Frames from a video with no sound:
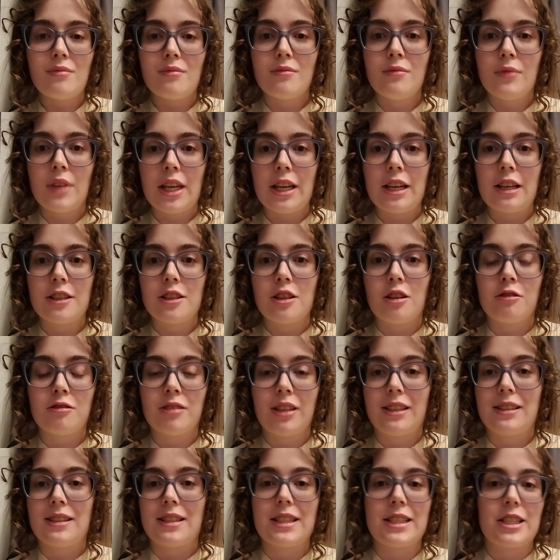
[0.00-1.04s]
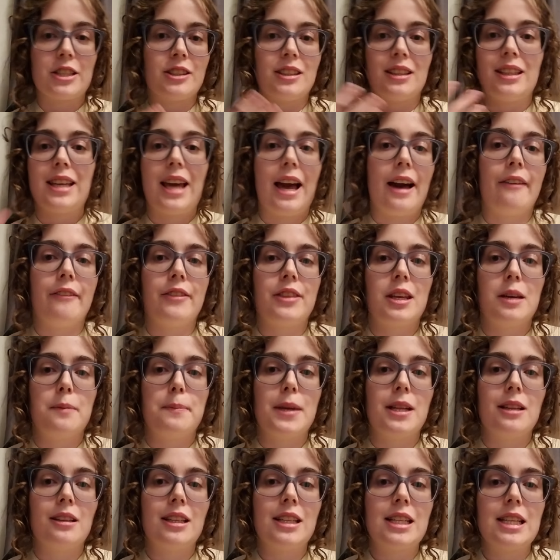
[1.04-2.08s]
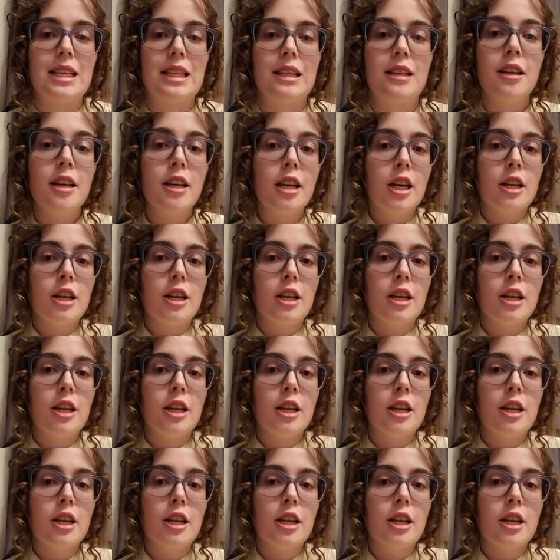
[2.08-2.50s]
like don't necessarily have the ability